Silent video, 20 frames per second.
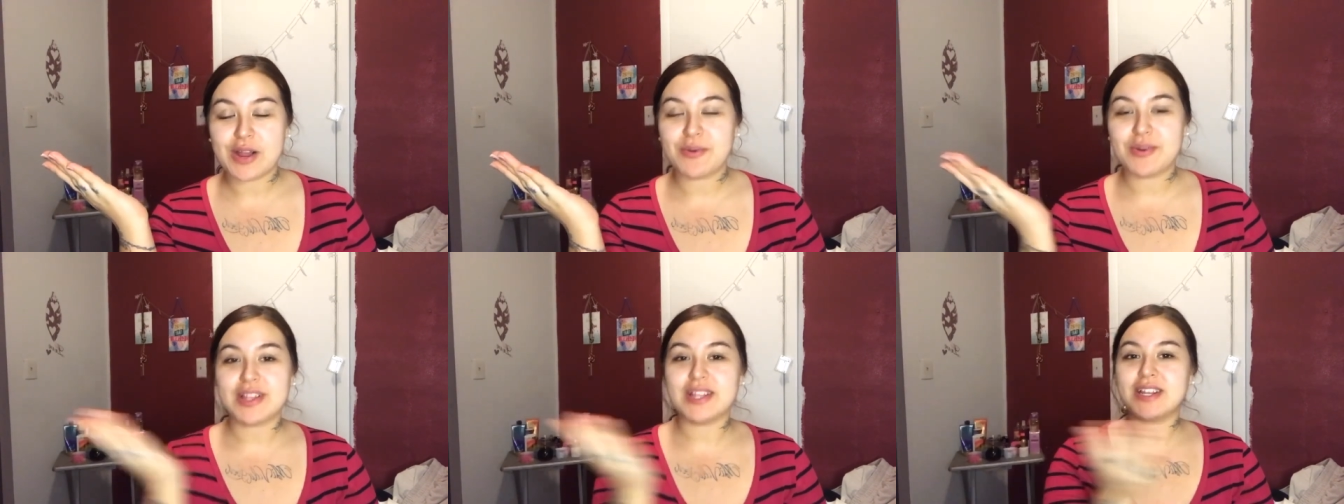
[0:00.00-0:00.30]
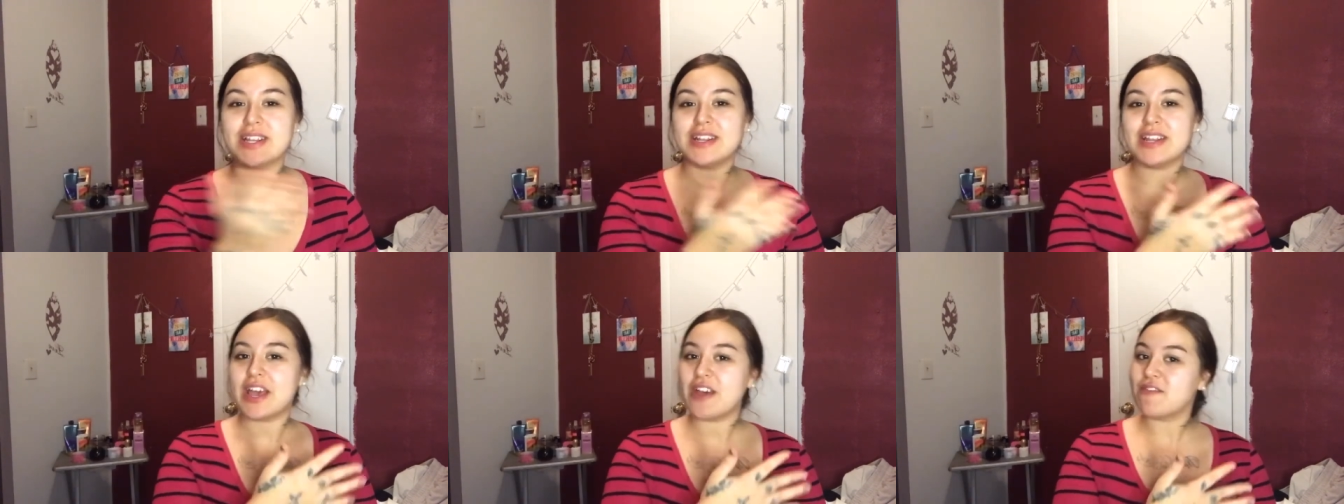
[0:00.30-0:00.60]
I really
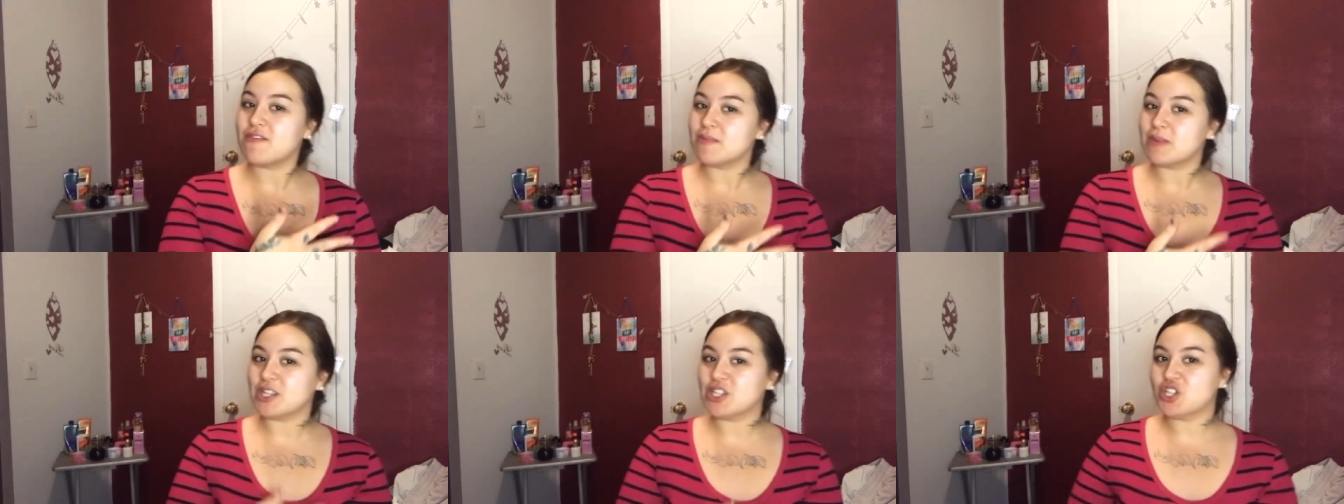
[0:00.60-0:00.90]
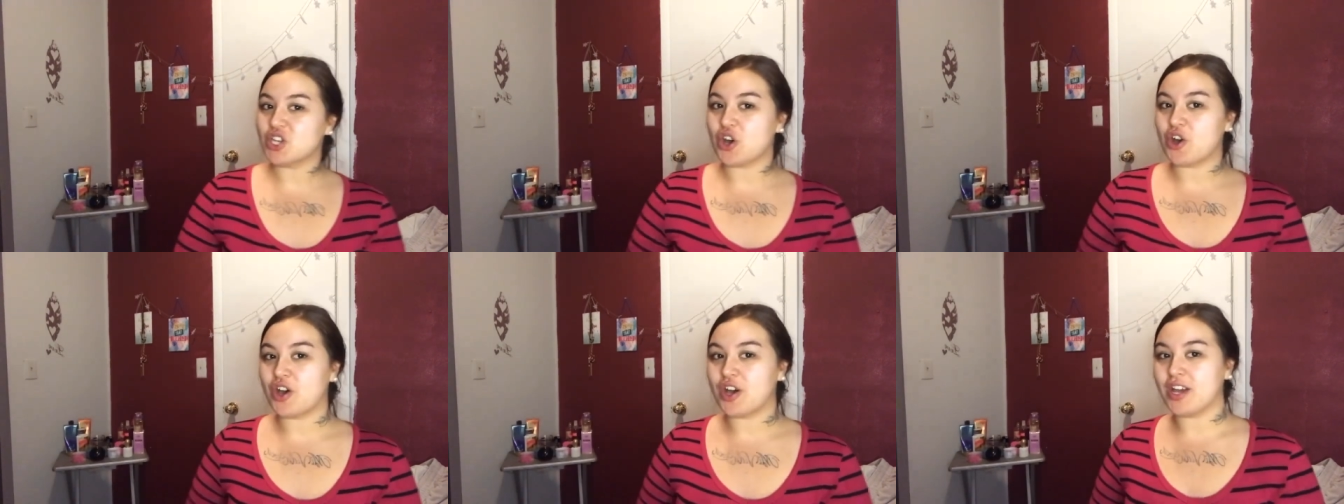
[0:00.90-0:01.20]
didn't have
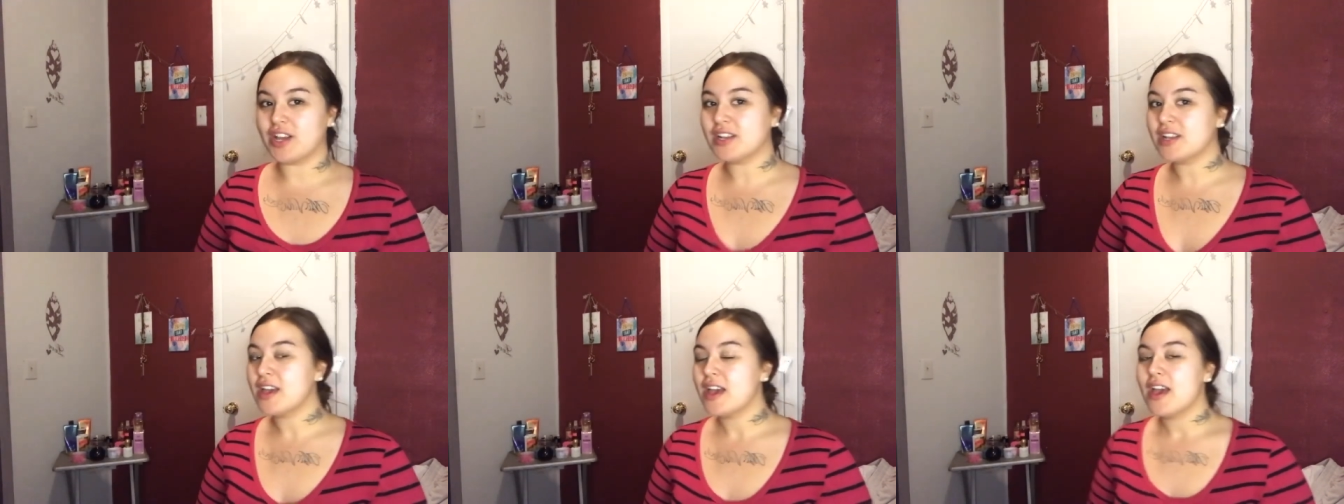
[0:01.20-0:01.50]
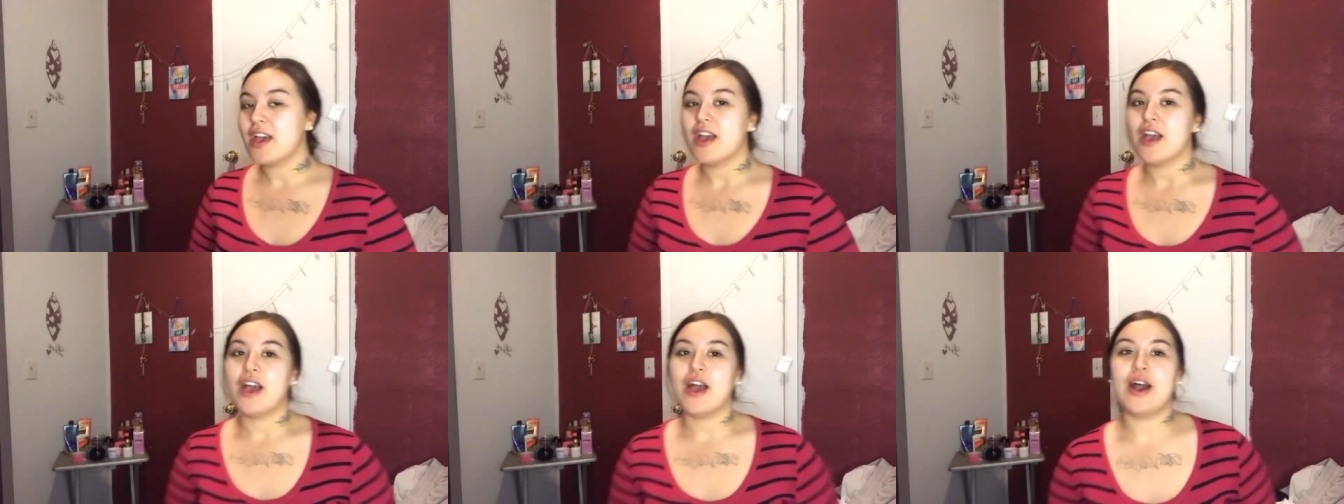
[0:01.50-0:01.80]
much
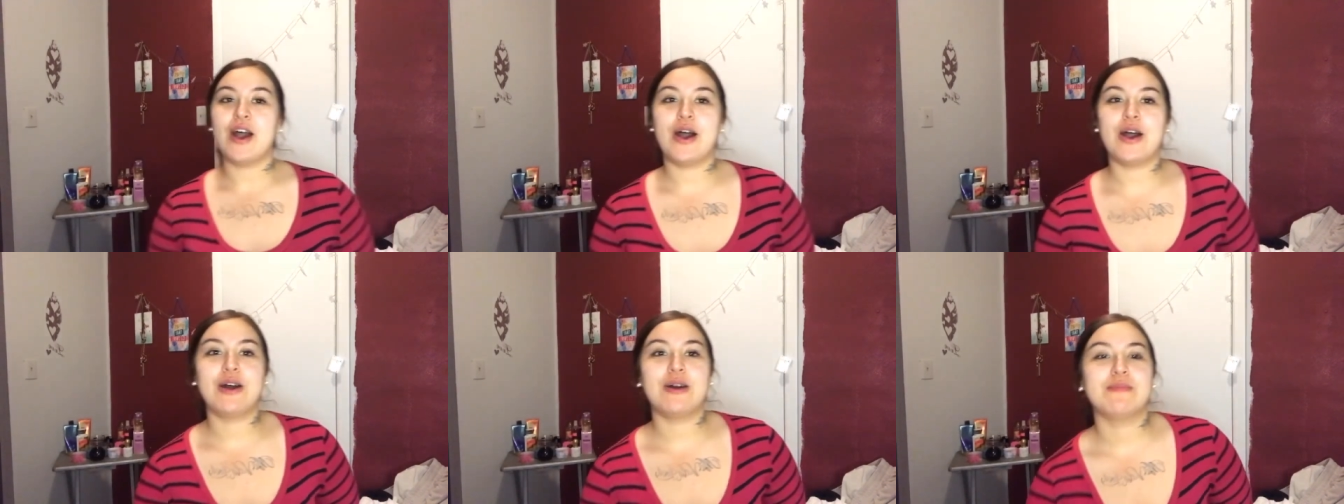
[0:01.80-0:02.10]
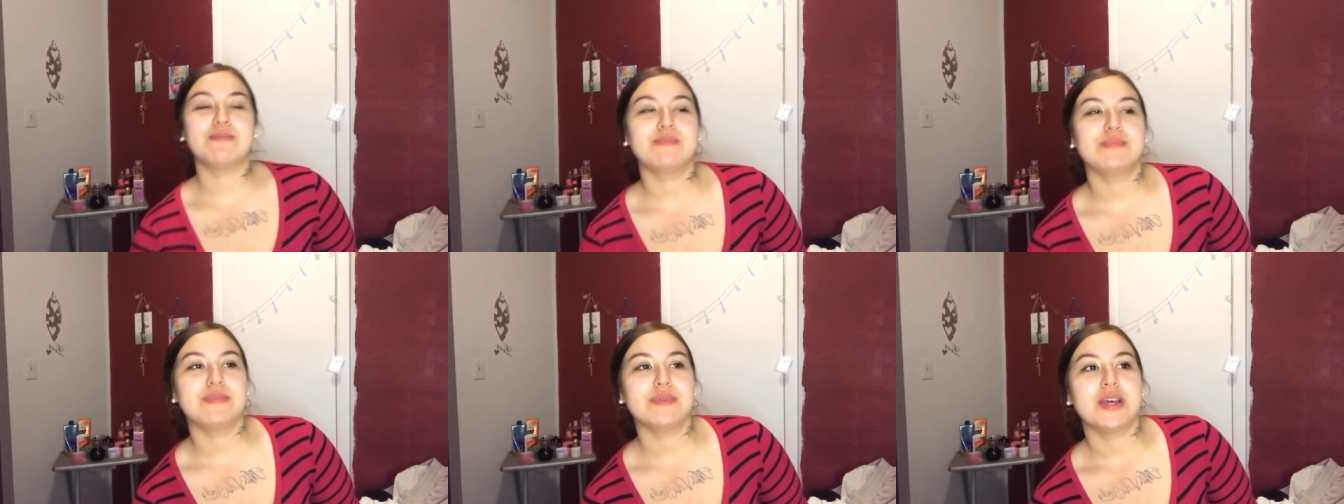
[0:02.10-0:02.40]

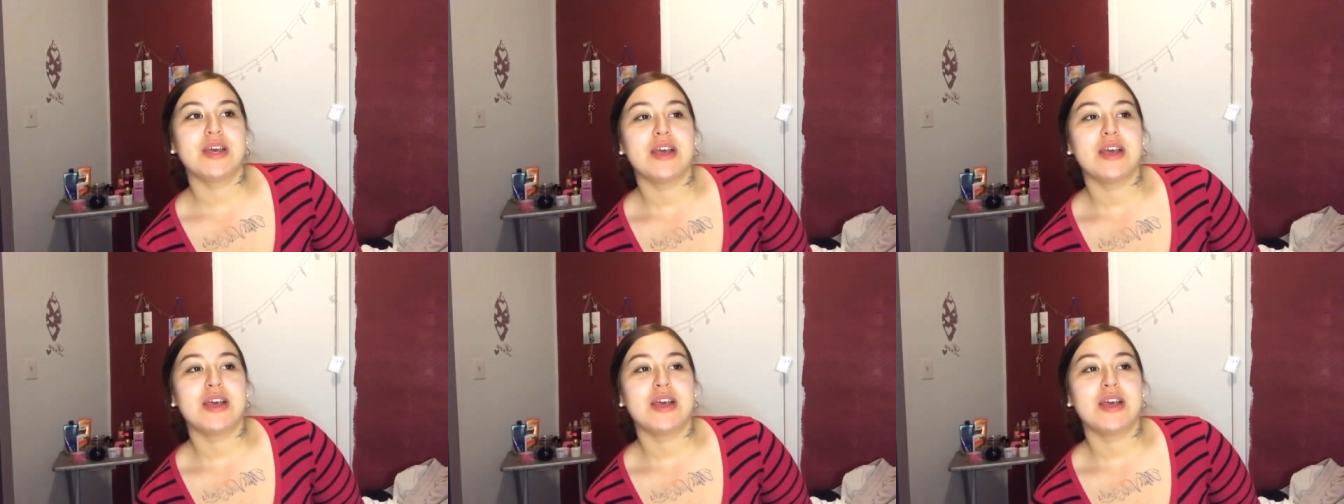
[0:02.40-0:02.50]
on.